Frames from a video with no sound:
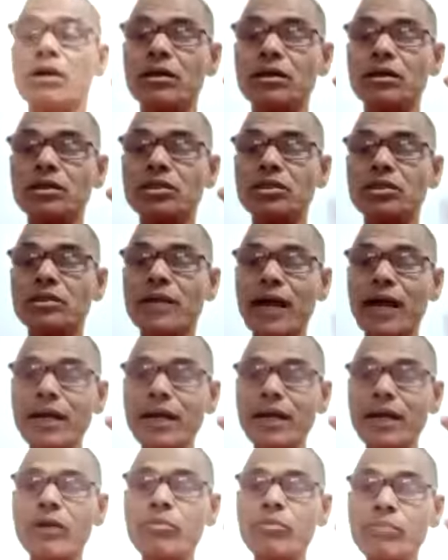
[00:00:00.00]
So that
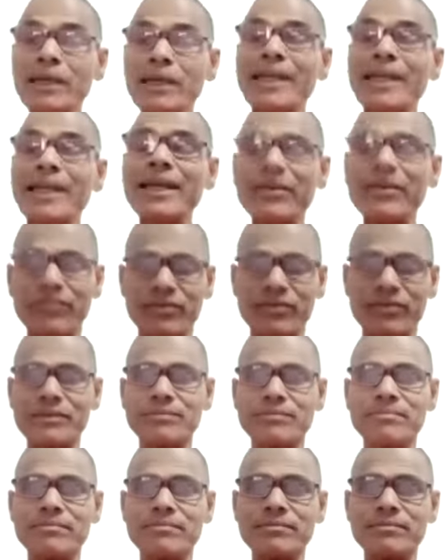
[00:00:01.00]
would believe.
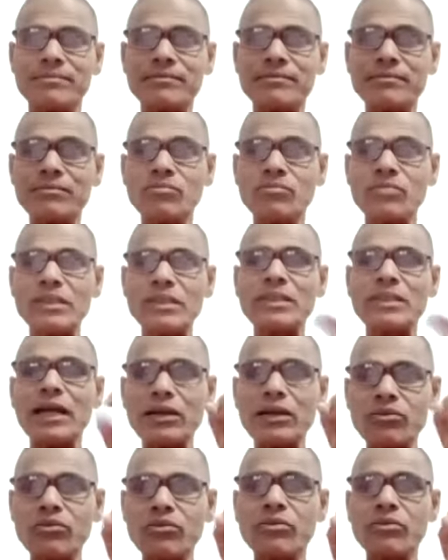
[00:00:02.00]
That
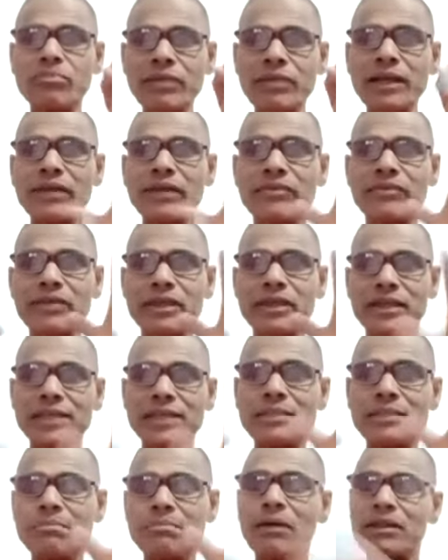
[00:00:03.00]
would believe
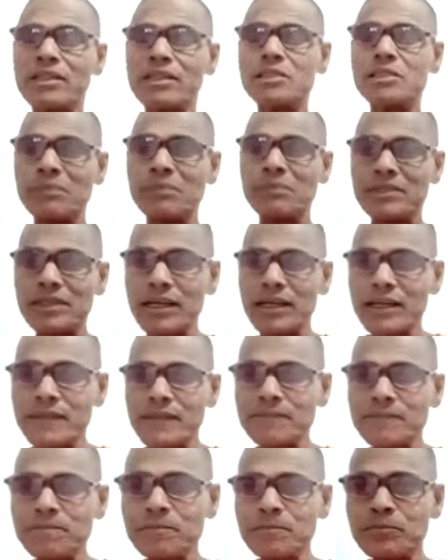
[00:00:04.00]
this month specific.
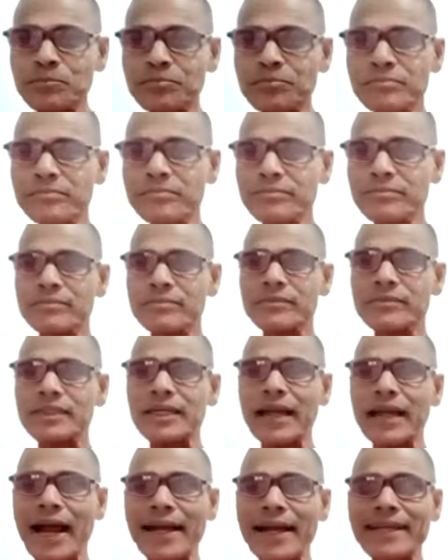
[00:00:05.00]

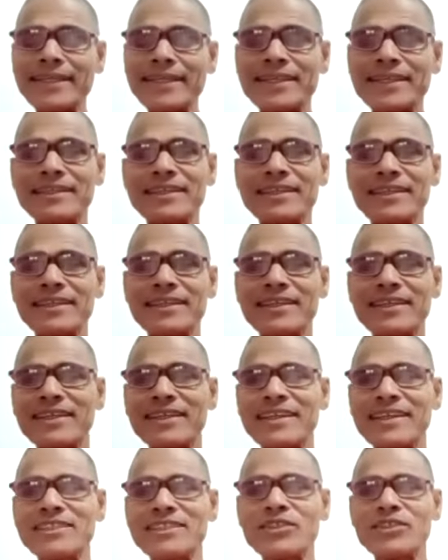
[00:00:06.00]
Right?
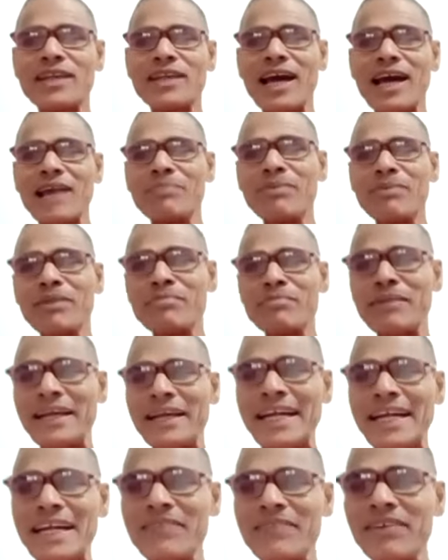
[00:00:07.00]
So therefore many
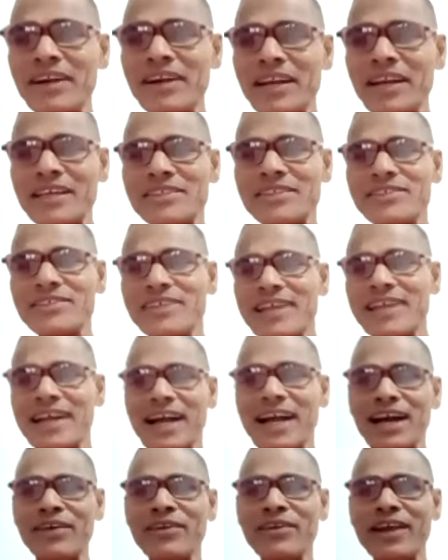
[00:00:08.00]
devotees,
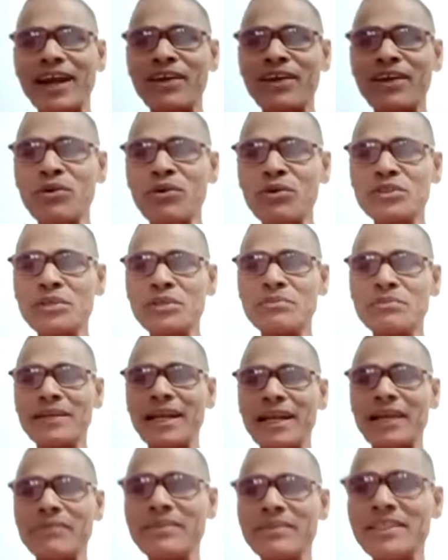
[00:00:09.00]
and you can go to some
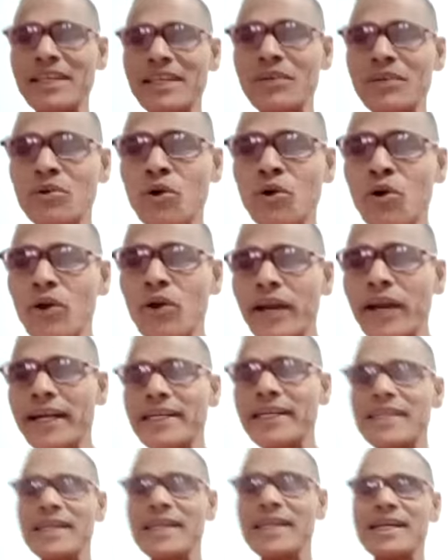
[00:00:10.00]
television, Google it.
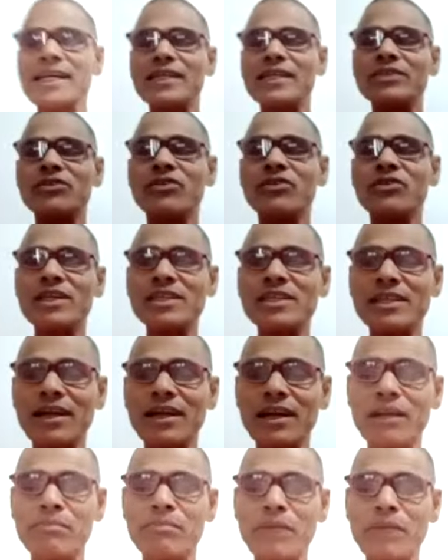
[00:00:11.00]
So this is
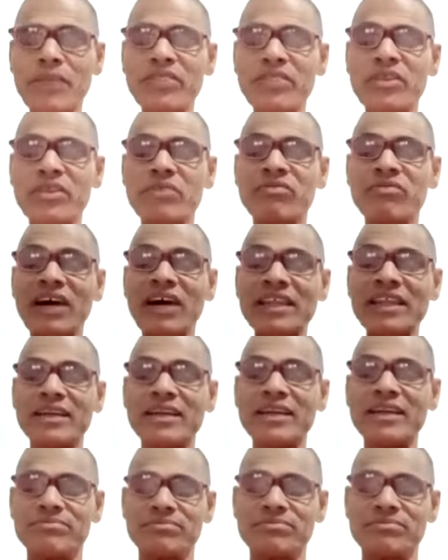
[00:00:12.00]
called month of Bhadra.